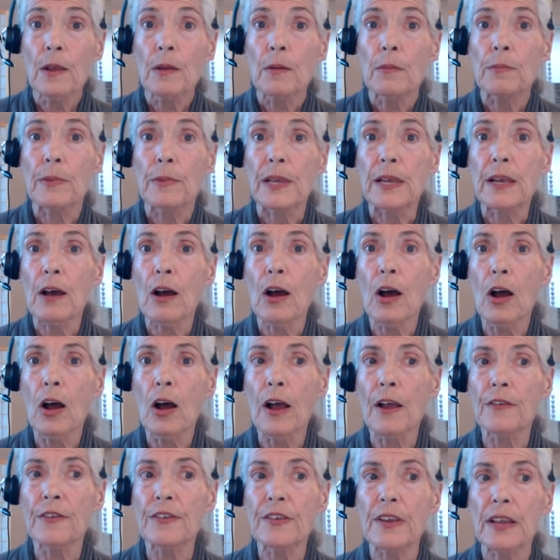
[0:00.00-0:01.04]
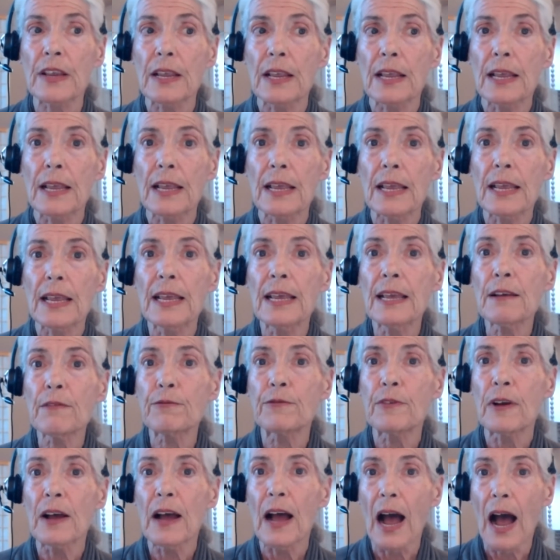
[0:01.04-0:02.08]
Because if
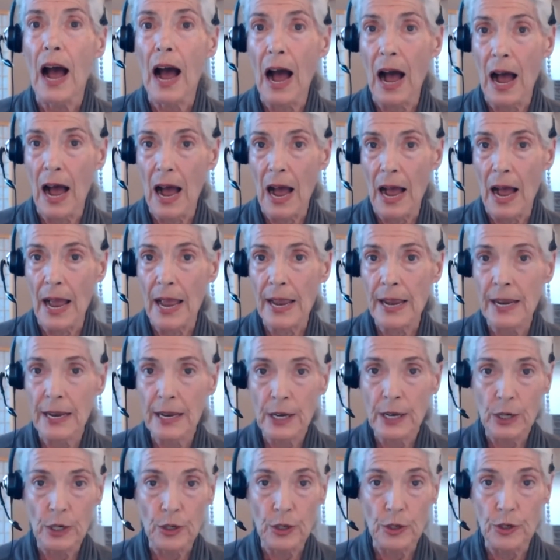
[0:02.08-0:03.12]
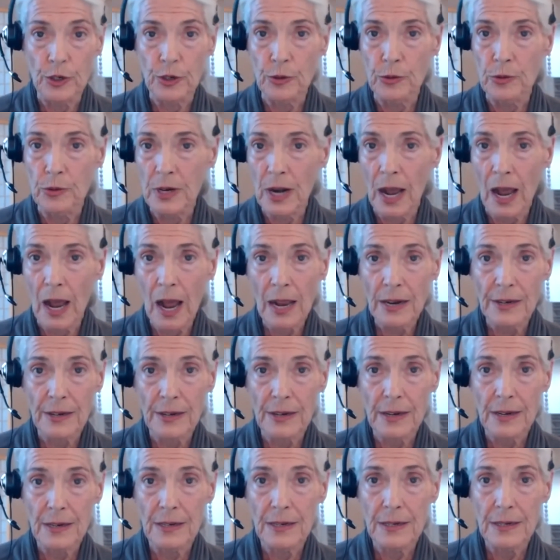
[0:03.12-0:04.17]
I do not
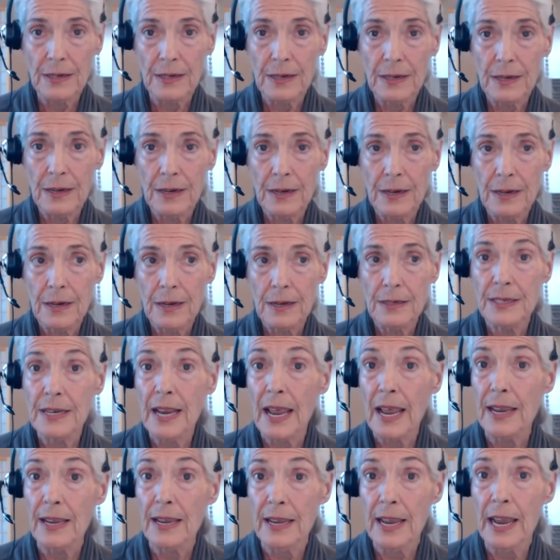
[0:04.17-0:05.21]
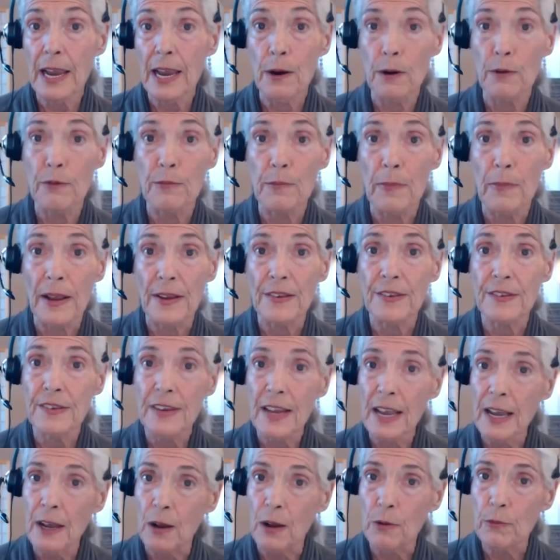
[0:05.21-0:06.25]
take care of
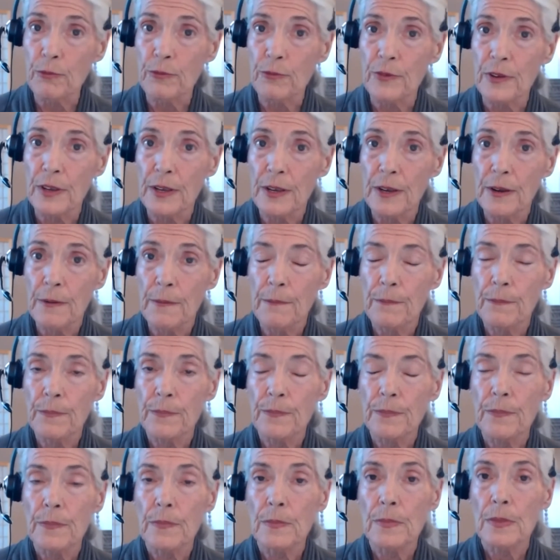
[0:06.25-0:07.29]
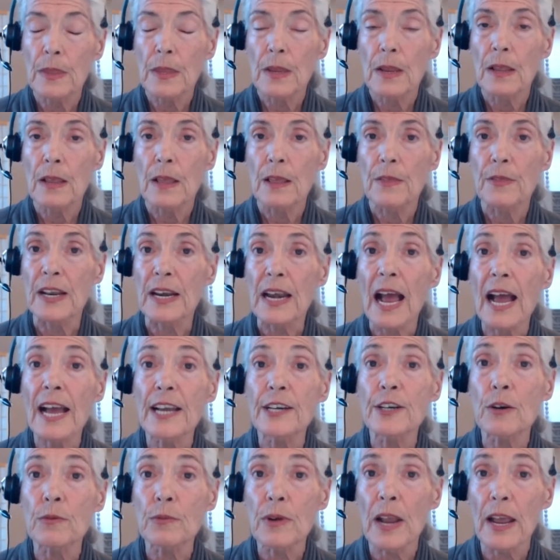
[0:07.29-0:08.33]
myself, then I
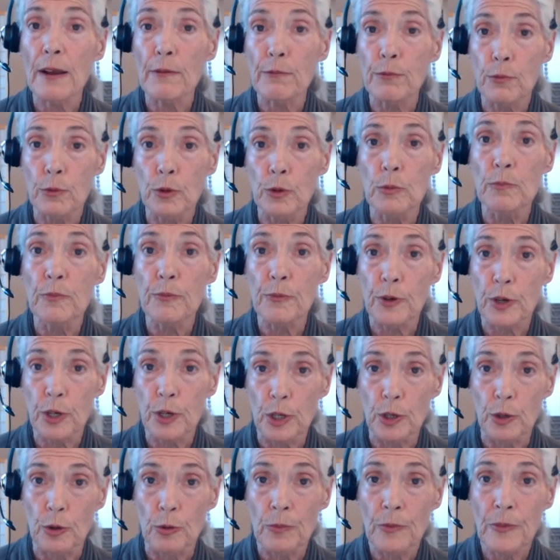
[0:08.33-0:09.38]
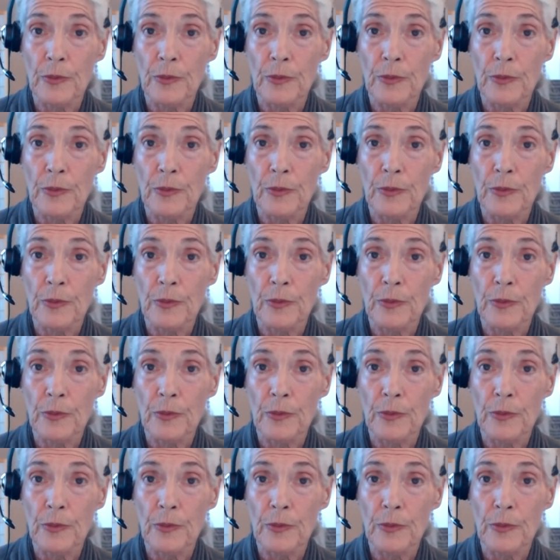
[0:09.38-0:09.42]
don't have room for you.